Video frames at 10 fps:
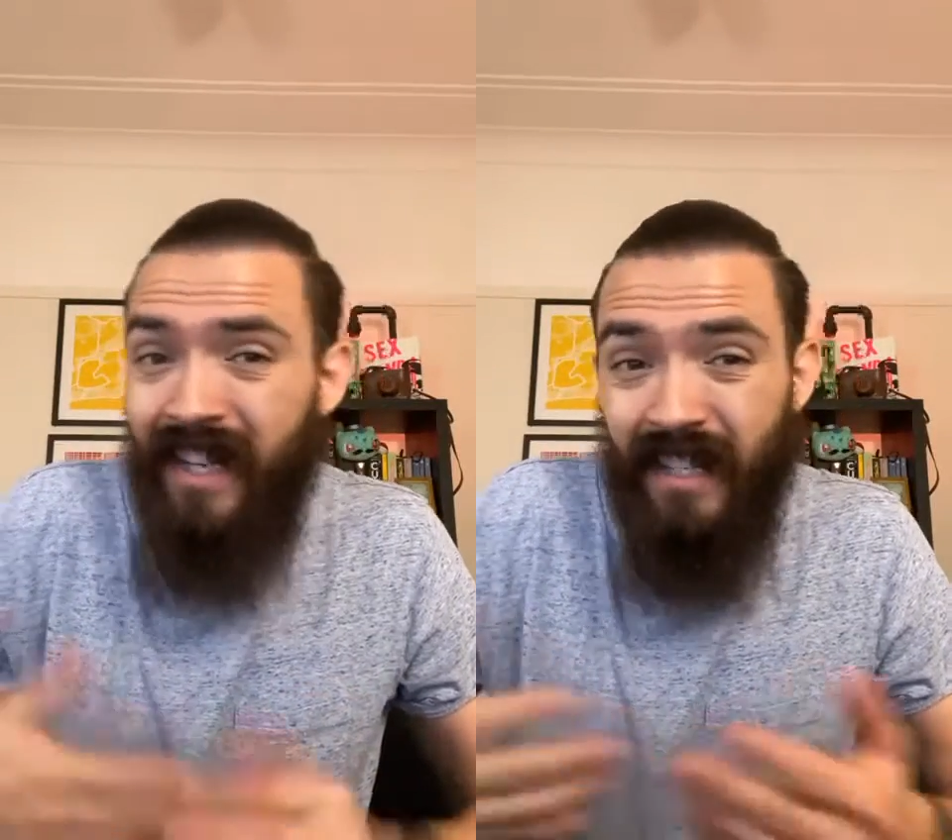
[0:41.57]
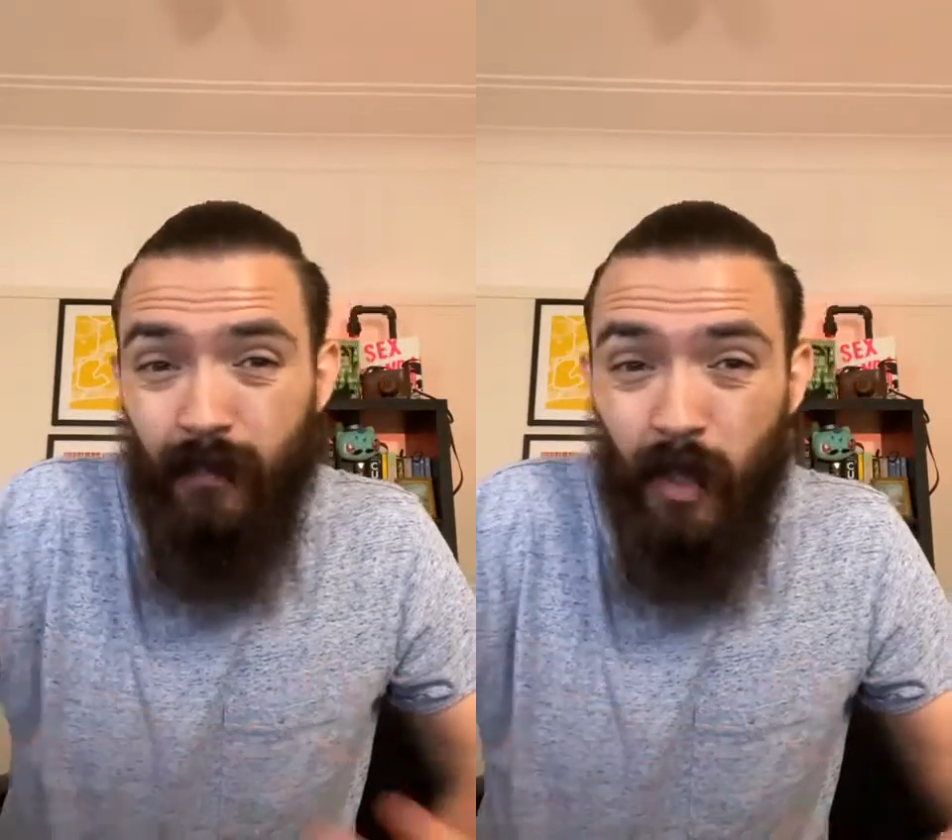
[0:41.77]

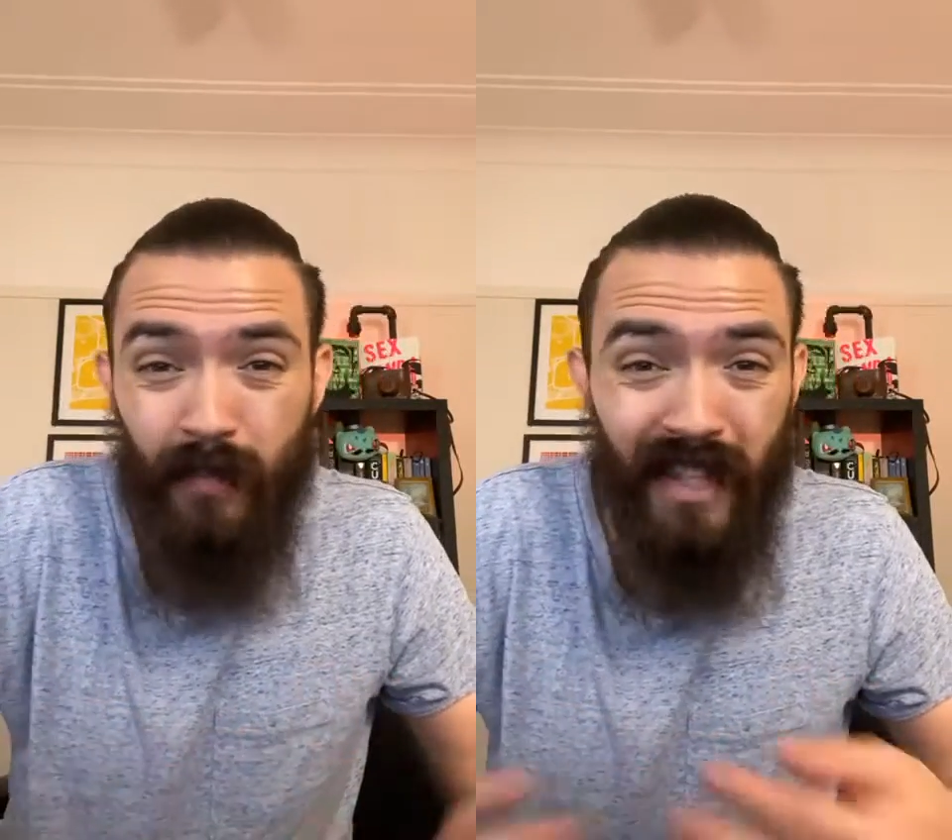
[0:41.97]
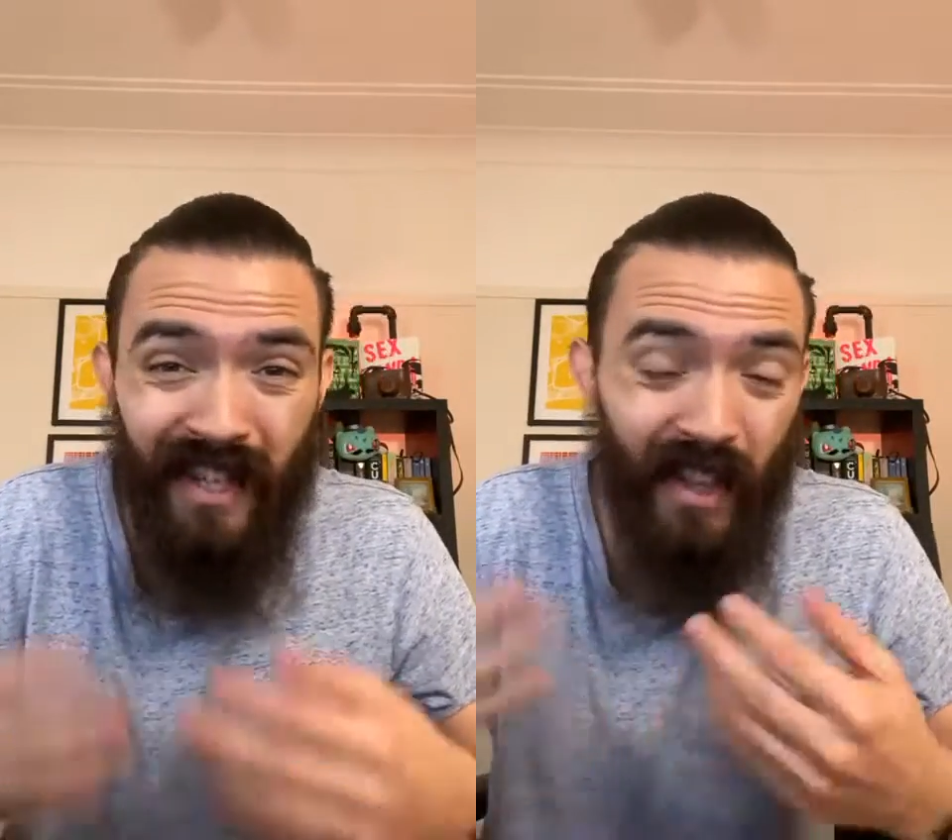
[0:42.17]

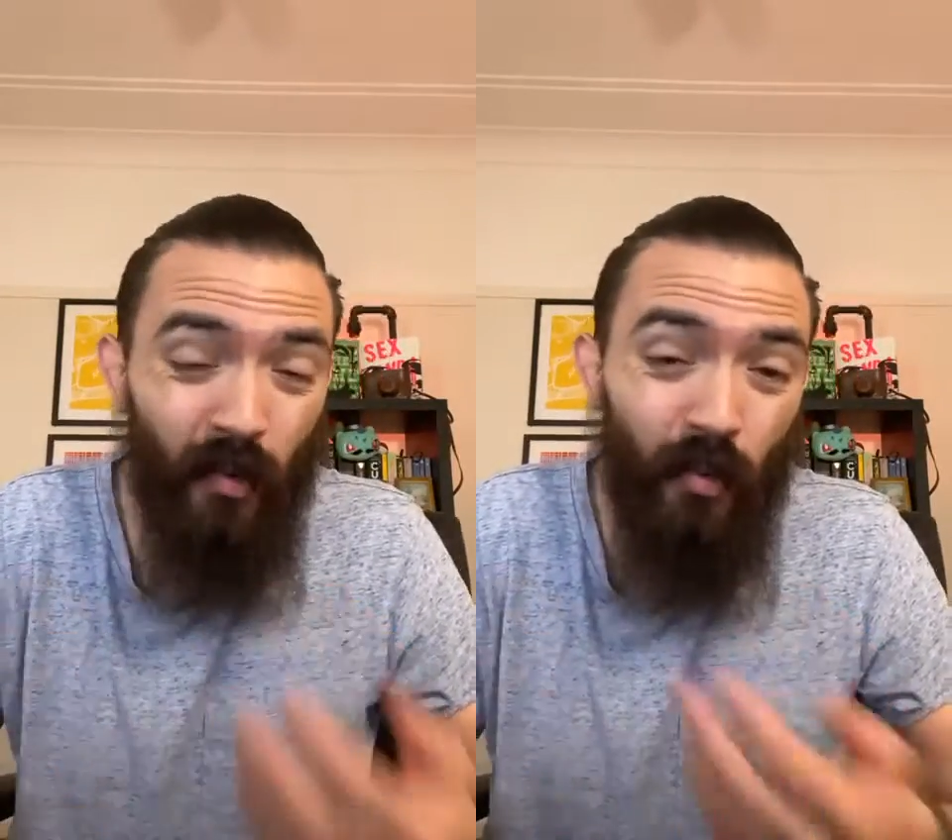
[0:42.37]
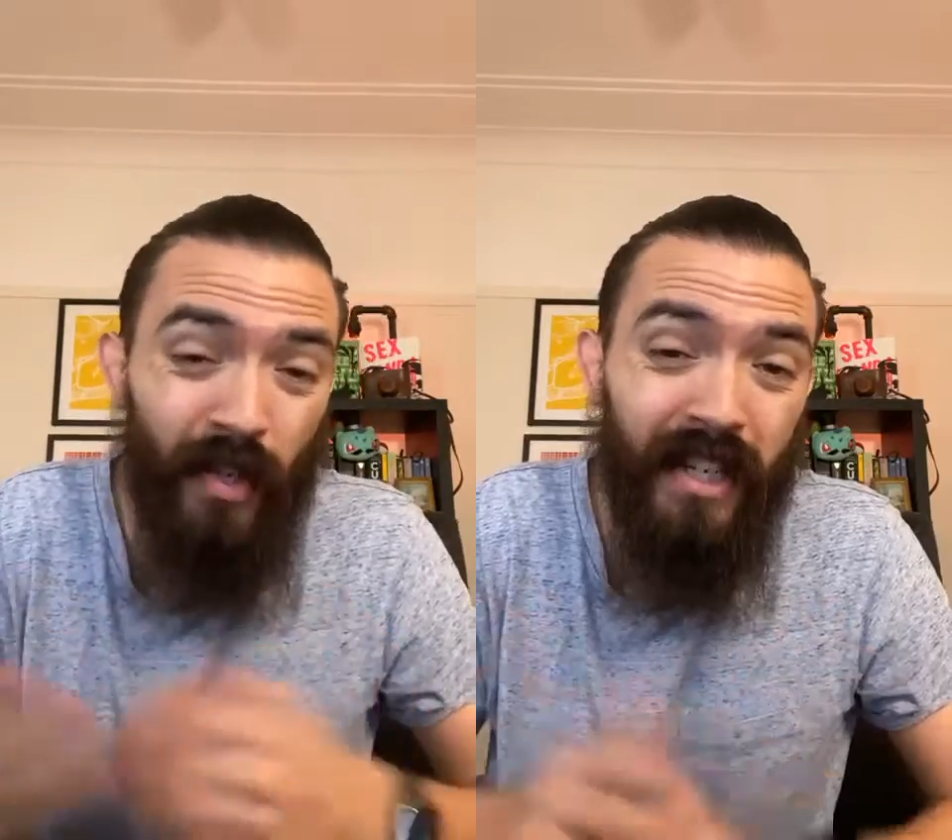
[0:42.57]
sometimes they're, they're
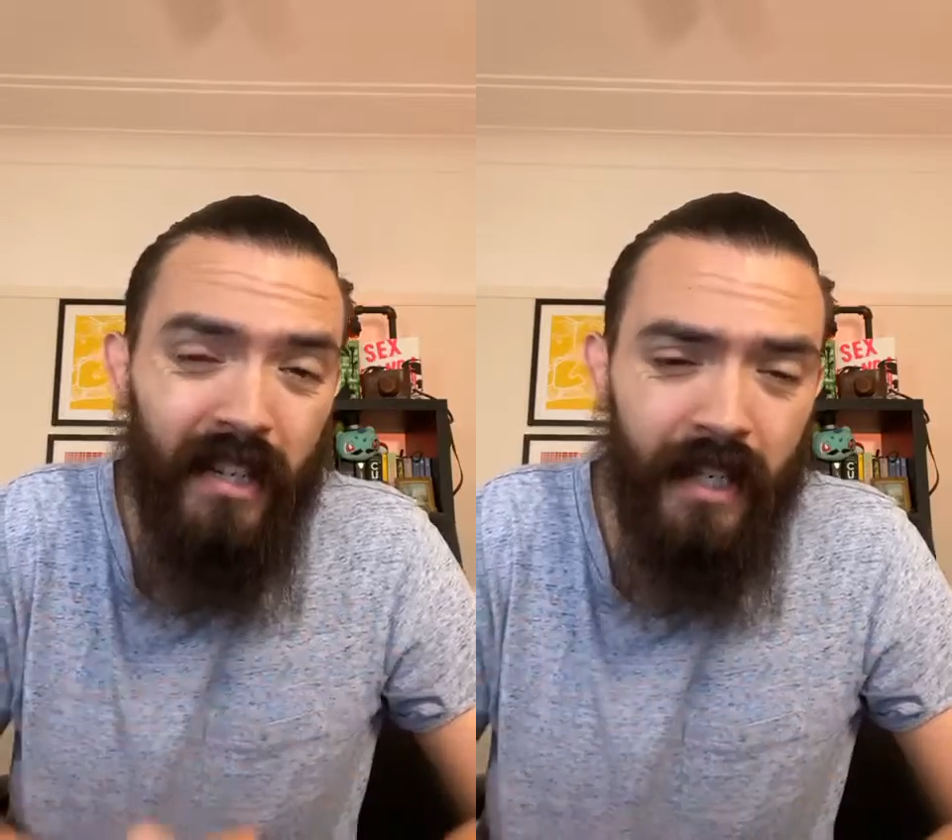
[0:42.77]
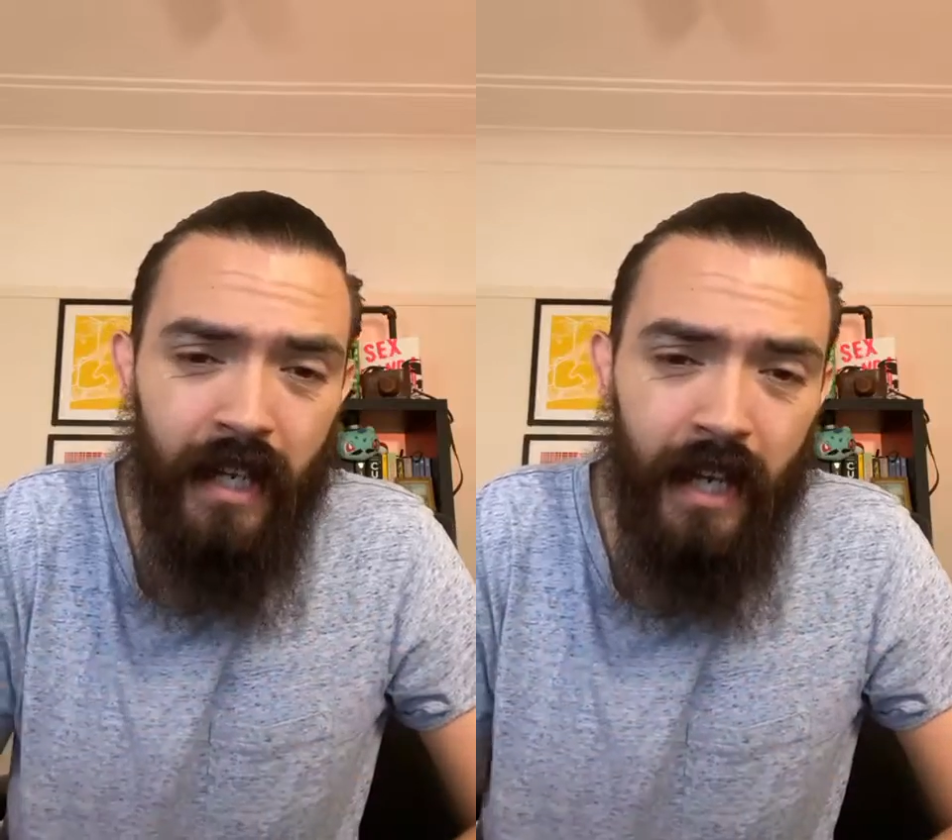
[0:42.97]

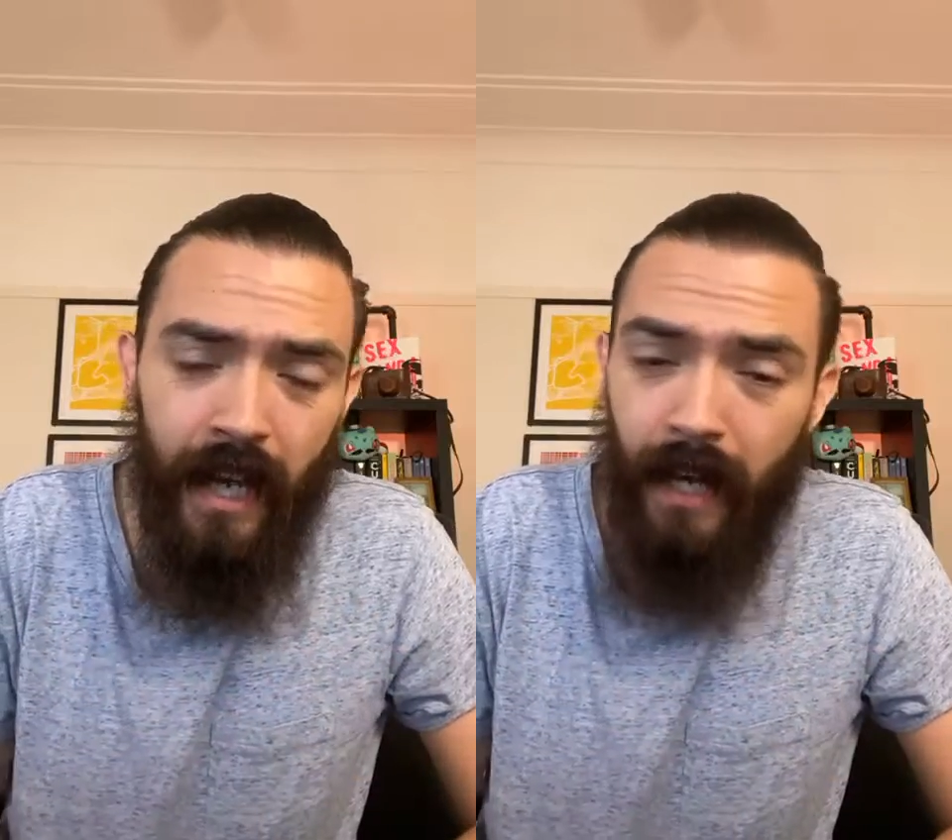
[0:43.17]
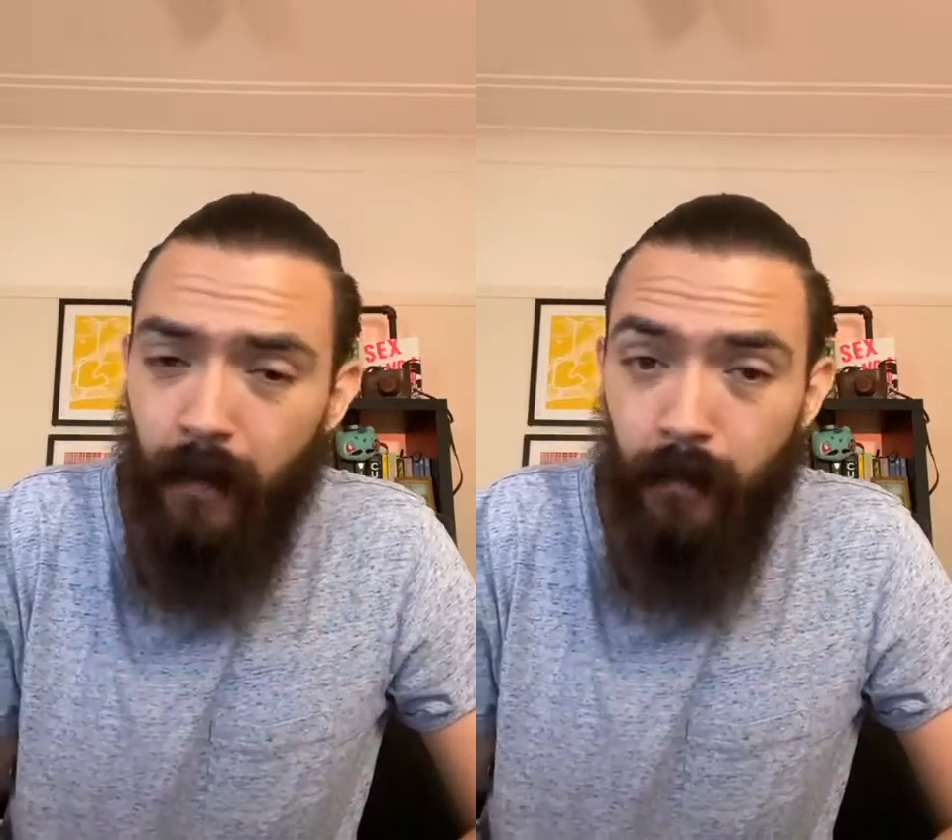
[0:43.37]
really
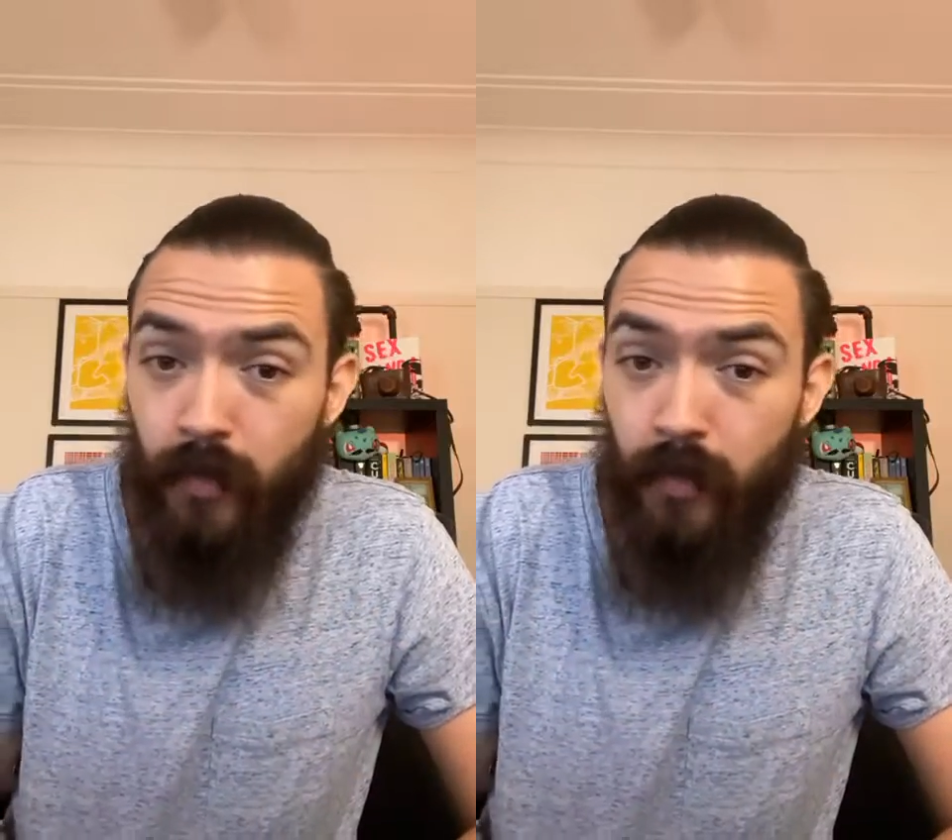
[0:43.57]
uh,